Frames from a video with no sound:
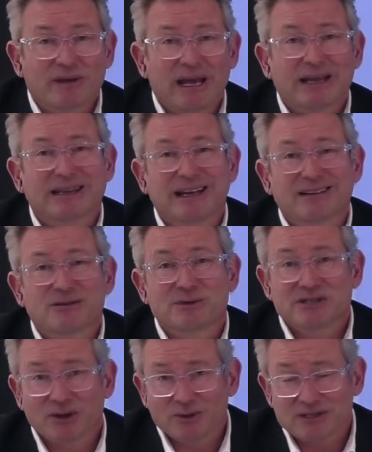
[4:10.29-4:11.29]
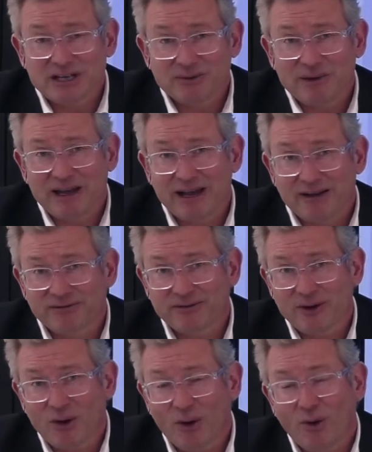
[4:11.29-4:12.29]
and that results that we have
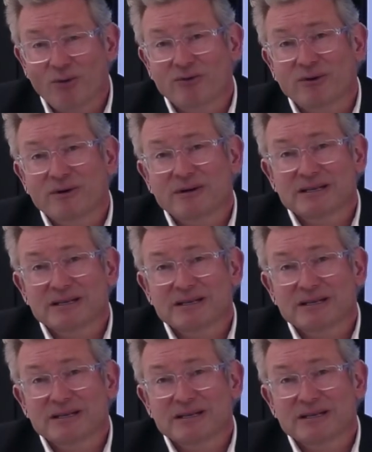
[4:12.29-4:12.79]
over